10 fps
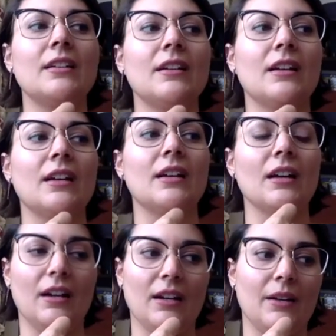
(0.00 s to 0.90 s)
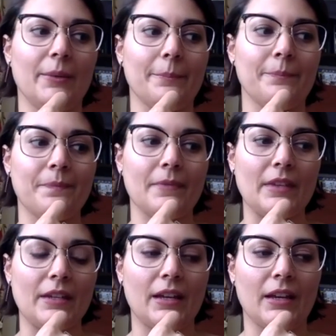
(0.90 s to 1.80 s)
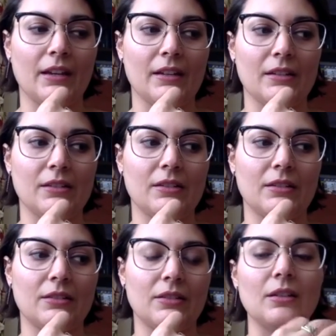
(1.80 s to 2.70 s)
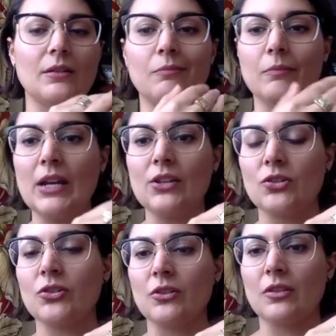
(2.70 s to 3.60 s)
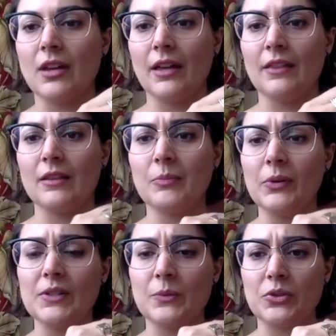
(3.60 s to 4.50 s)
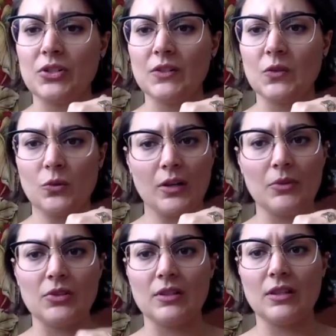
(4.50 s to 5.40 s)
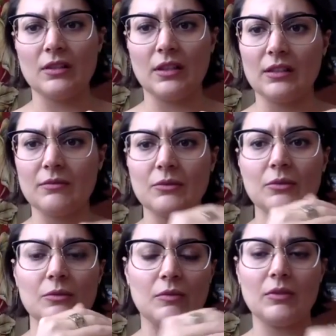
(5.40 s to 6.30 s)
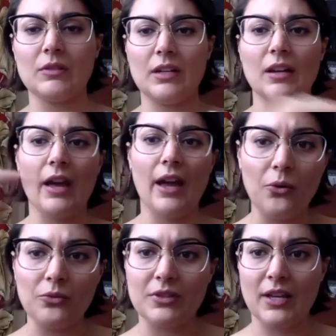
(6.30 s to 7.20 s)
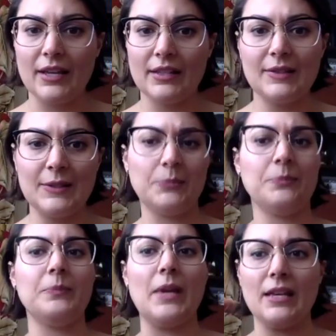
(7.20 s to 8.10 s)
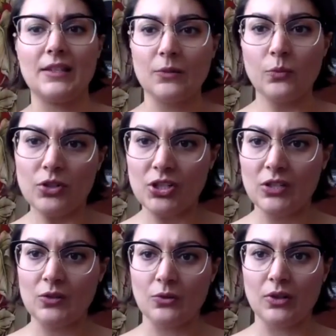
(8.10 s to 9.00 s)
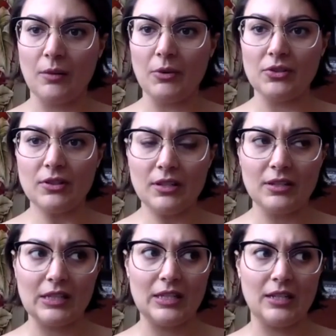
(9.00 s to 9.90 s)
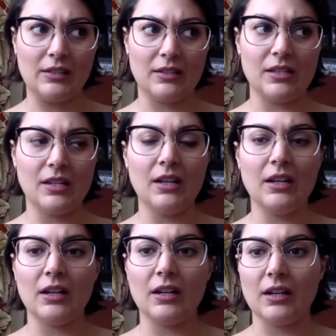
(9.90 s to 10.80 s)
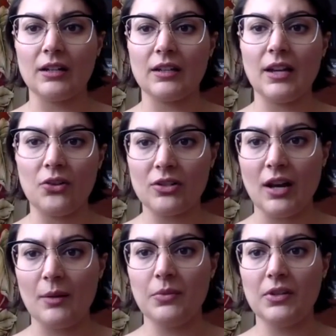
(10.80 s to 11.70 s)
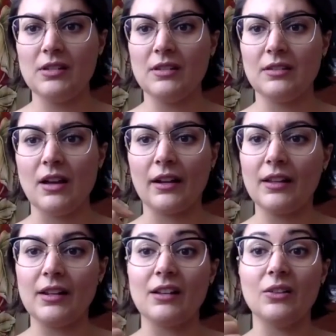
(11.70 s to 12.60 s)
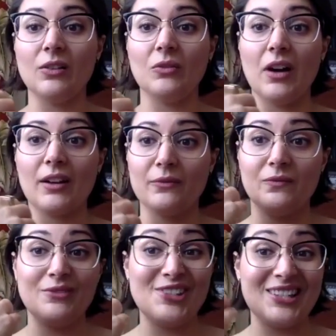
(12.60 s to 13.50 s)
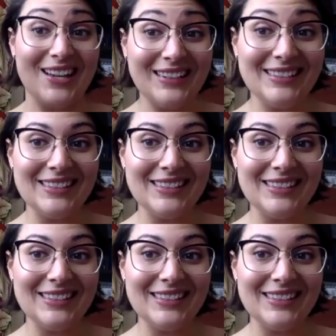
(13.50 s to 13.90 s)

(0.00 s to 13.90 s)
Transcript: Um, and to make sure that the place where she's storing most of like the outside space where she's storing most of these things, countertop, is not getting a lot of sun